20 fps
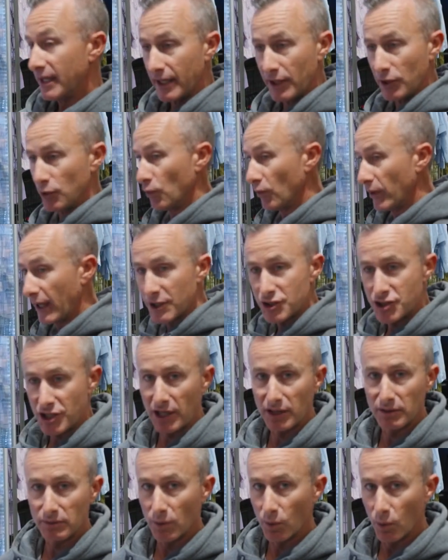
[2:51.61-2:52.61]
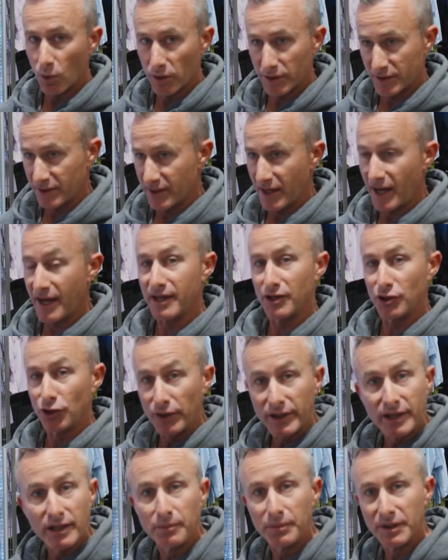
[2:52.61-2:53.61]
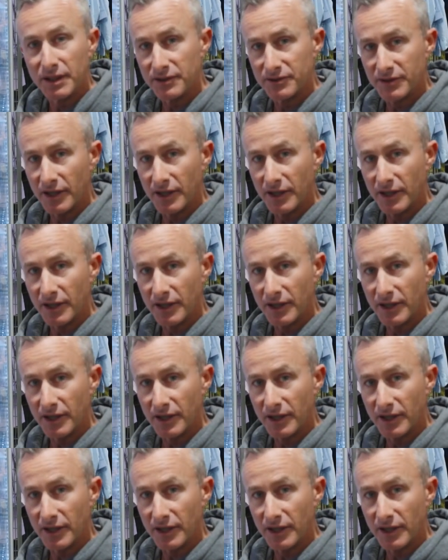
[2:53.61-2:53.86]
in all that shallower water today, and you hit a bit of